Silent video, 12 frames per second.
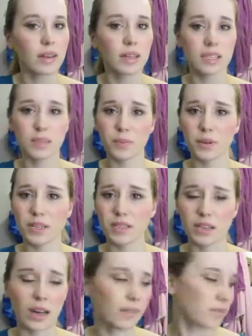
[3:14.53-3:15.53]
It's pretty
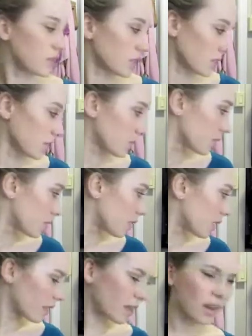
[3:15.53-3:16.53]
soft too.
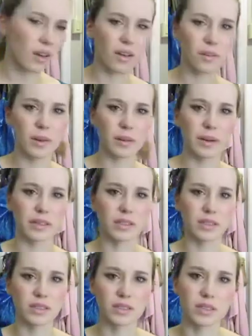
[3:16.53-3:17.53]
I think all my
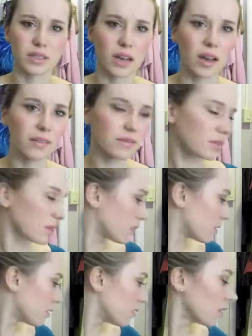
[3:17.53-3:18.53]
brushes are soft.
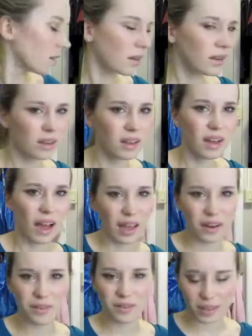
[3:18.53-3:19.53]
I
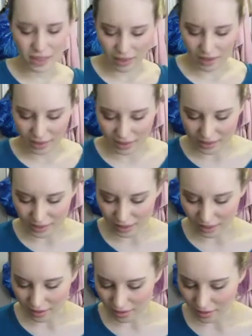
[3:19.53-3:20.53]
don't really think that's
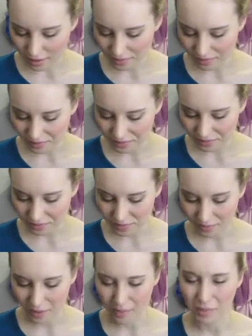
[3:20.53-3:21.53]
like
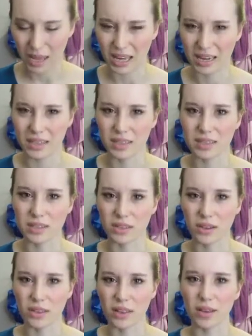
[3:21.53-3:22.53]
my main
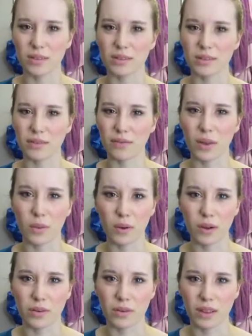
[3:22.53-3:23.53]
concern though, because if they
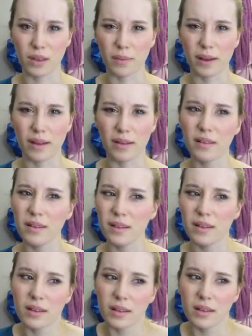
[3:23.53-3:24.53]
work really well,
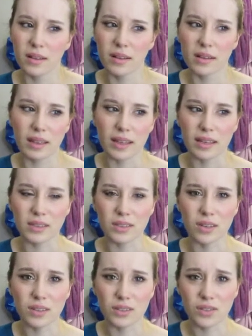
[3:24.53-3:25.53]
like as
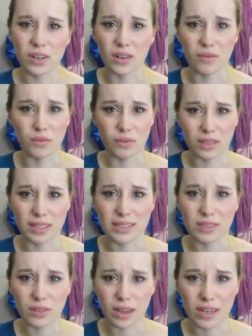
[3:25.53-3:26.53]
long as they're not really
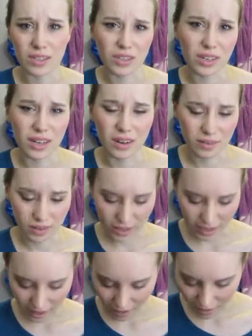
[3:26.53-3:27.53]
scratchy, I don't
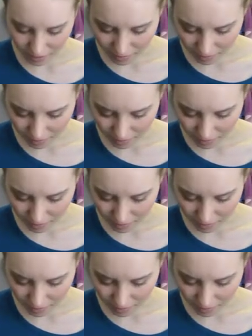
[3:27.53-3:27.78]
really care.